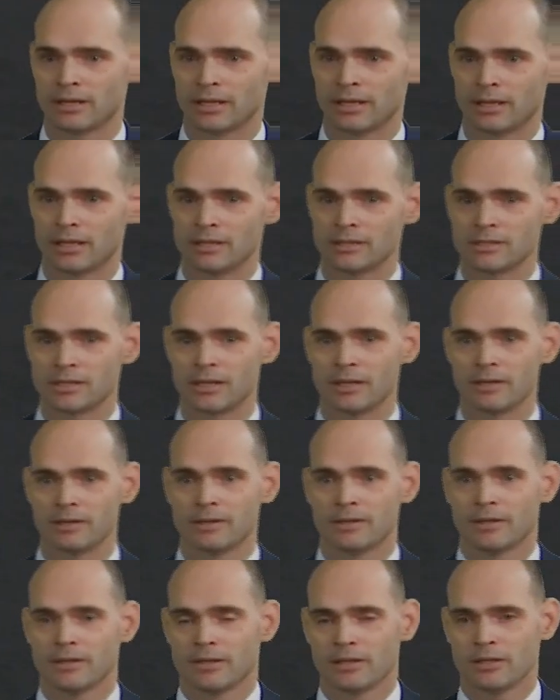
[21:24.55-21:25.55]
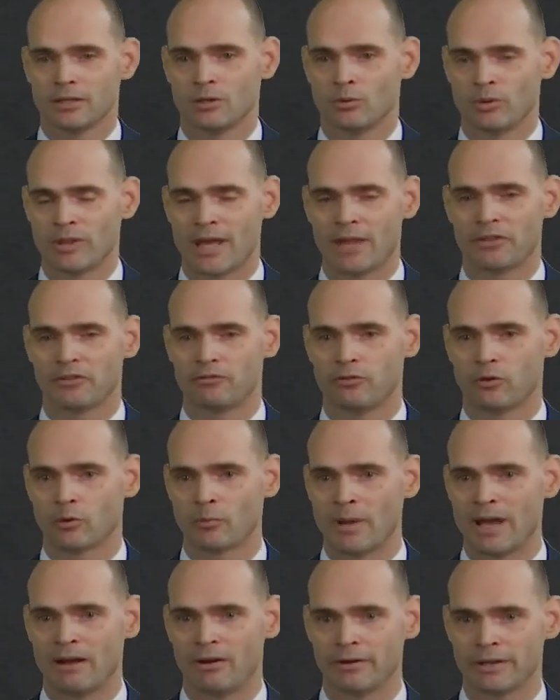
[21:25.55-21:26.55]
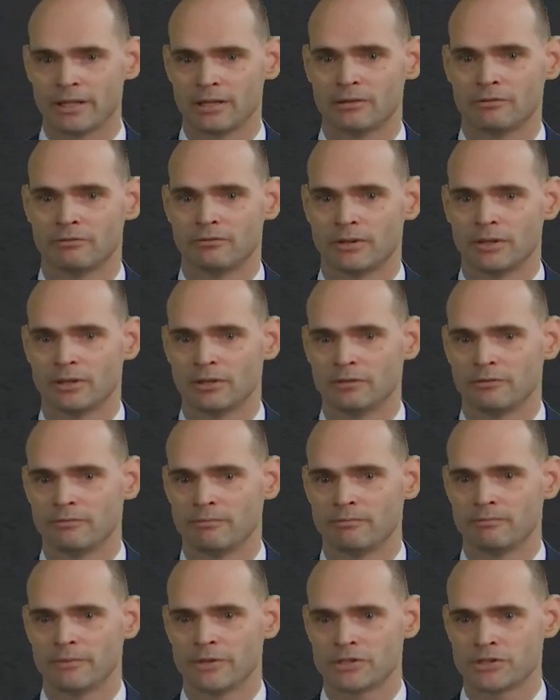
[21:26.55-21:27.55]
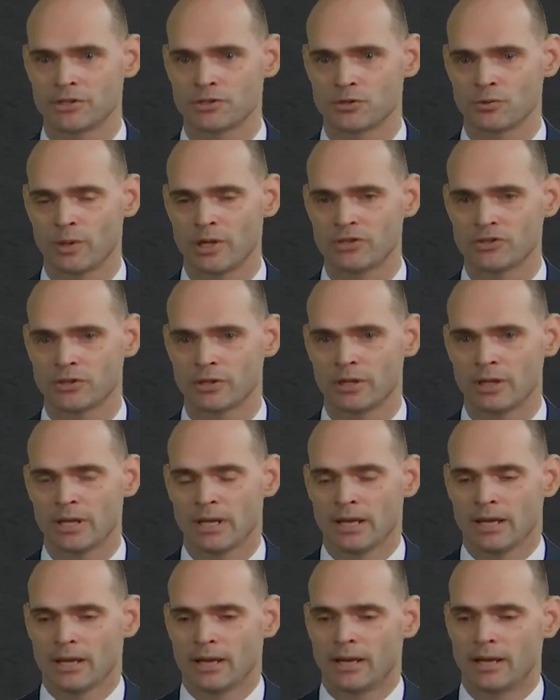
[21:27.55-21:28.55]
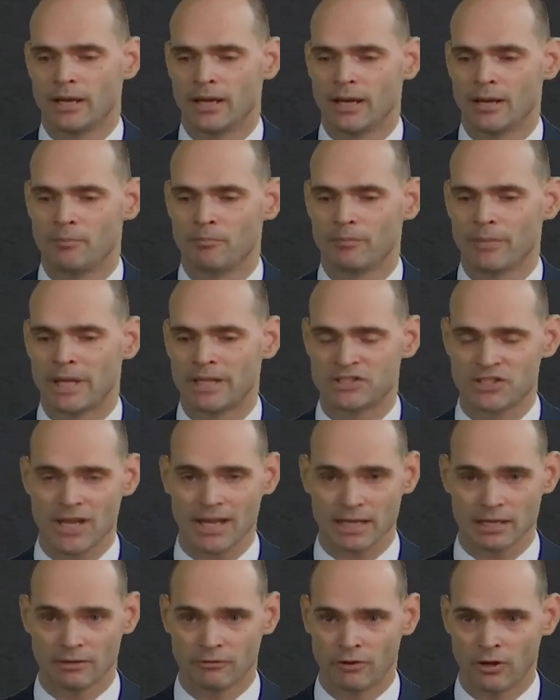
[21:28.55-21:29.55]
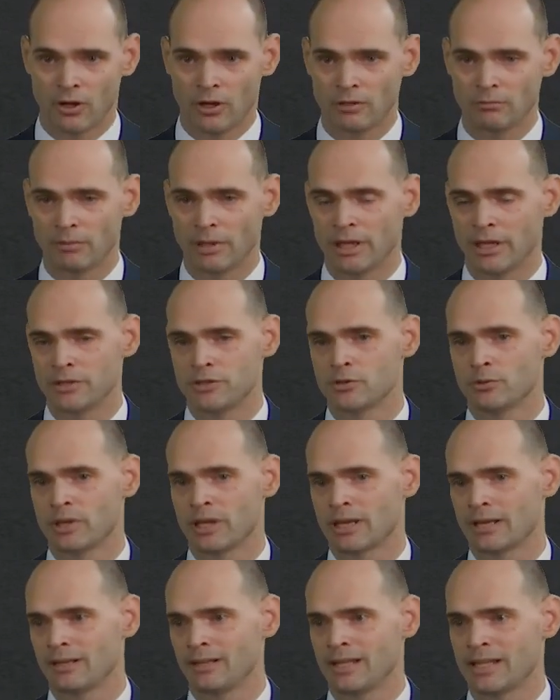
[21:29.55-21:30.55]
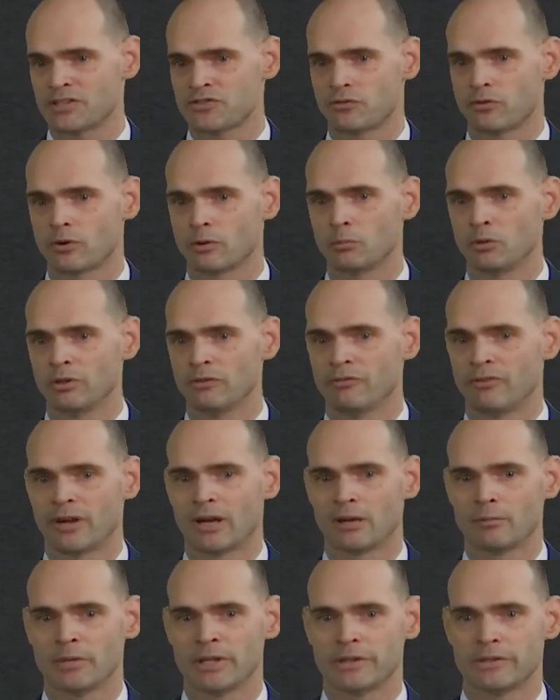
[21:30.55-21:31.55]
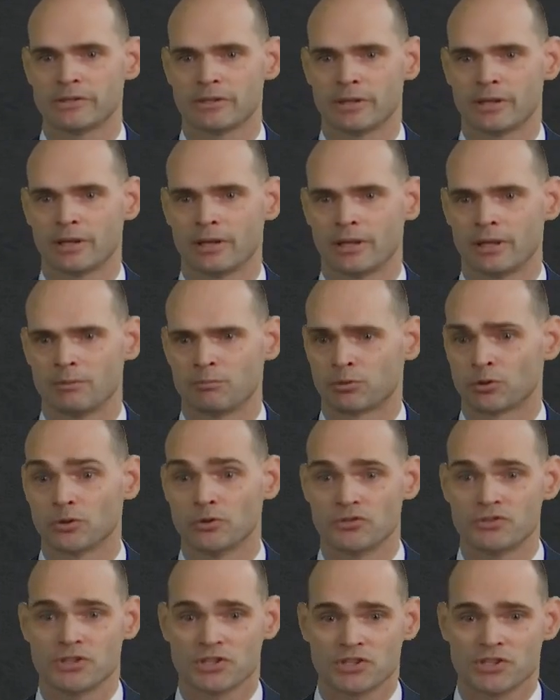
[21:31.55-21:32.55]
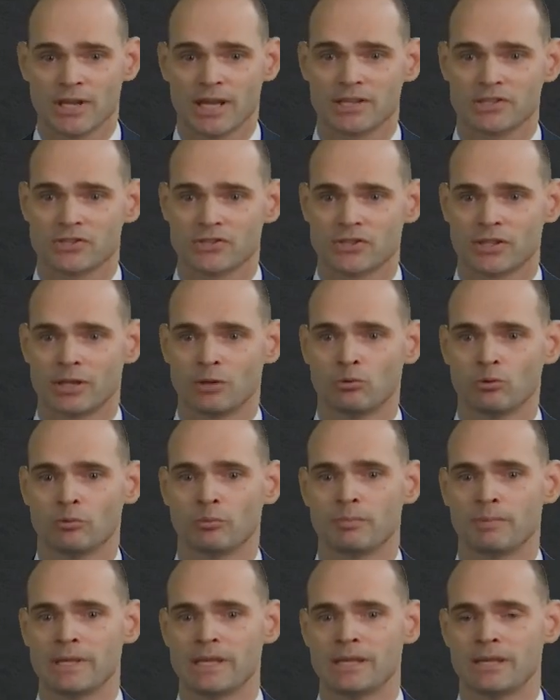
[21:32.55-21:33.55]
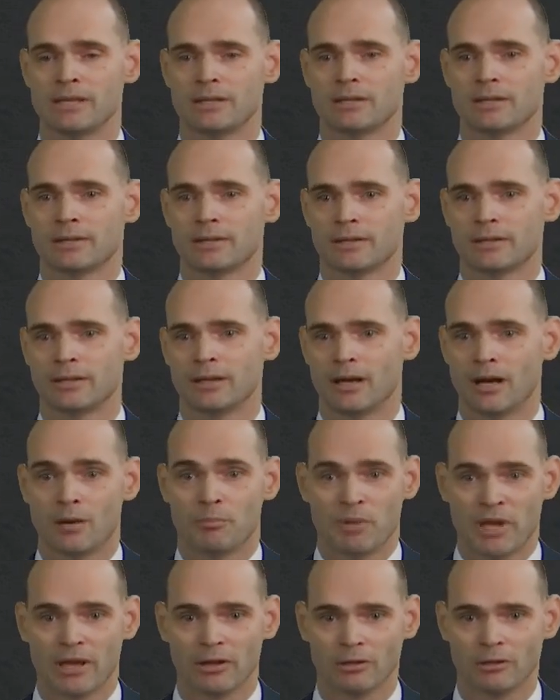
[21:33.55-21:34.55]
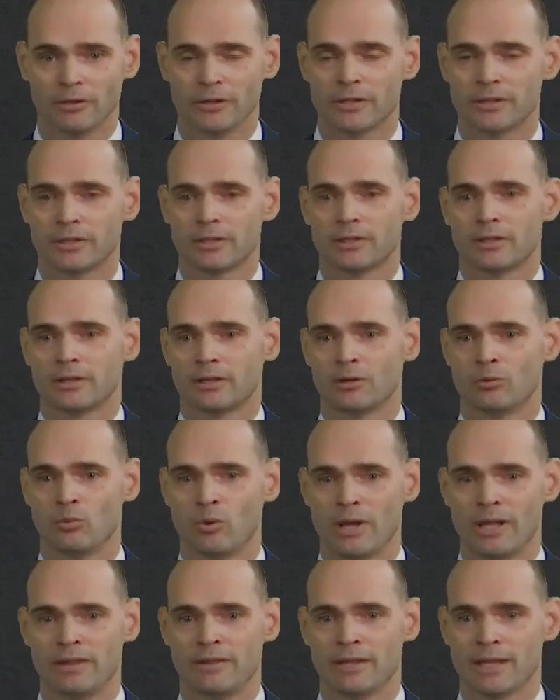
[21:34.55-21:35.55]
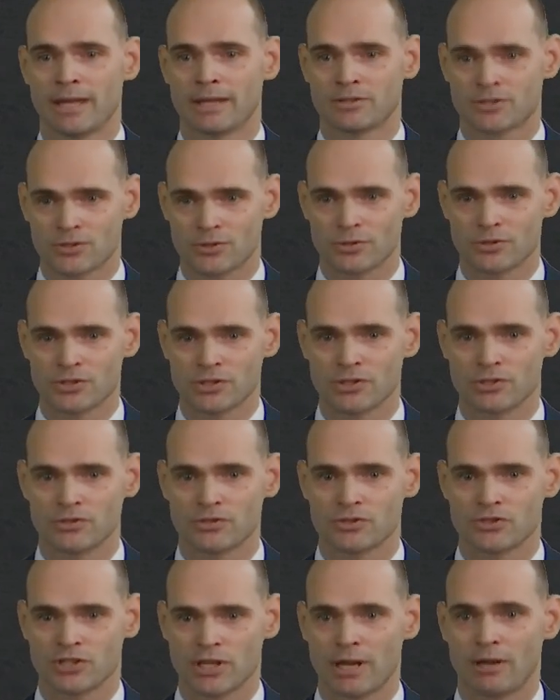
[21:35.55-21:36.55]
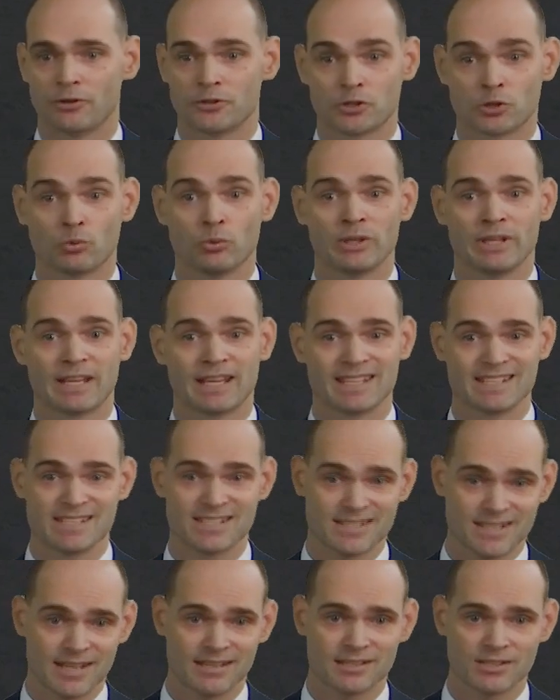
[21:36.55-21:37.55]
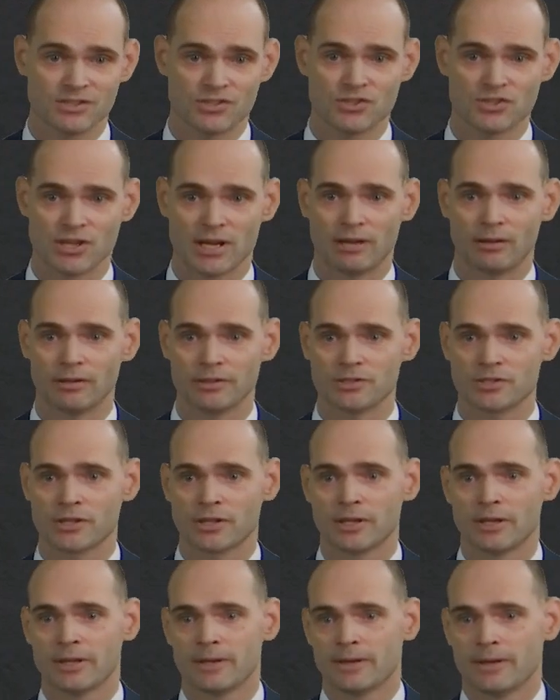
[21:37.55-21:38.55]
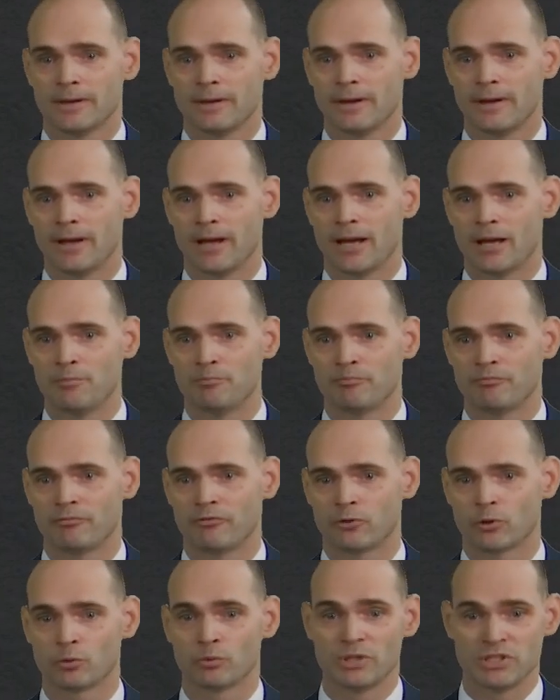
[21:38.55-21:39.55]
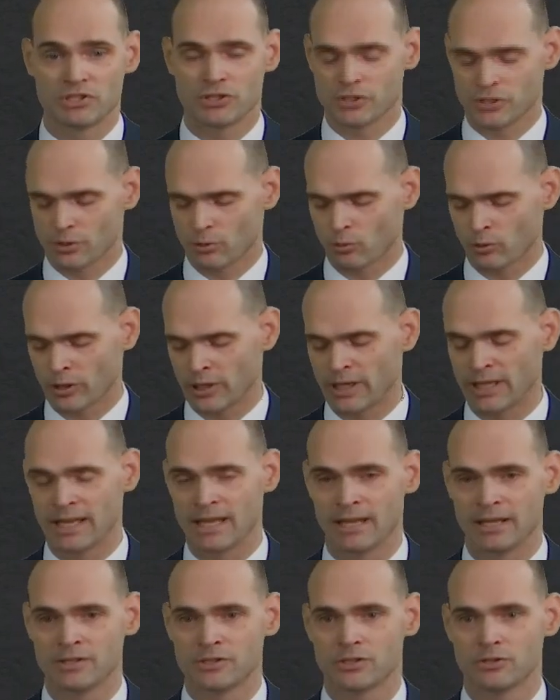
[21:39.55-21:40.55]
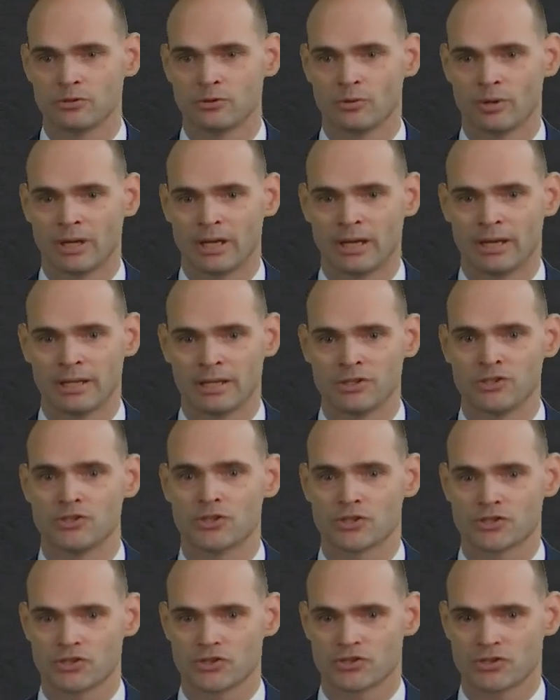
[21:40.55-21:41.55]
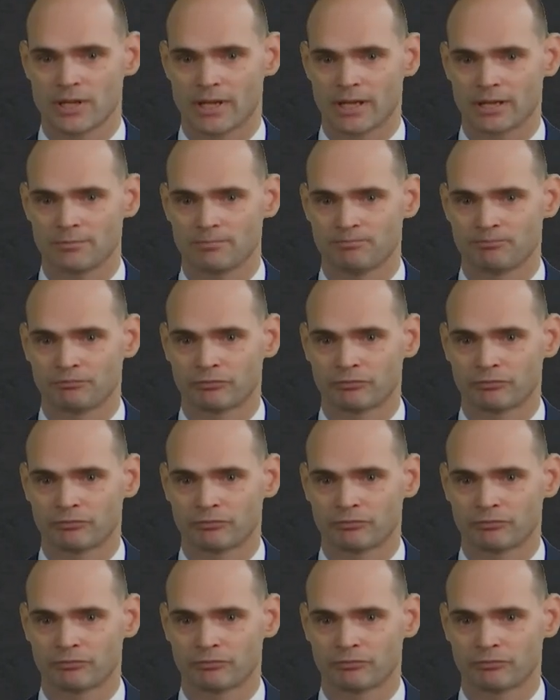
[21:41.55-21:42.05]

And without the formality of the situation. And second of all, doing it in a less formal environment improves the chances that it will be upheld when that search is challenged or when the consent is challenged for reasons that we're going to get into in just a second.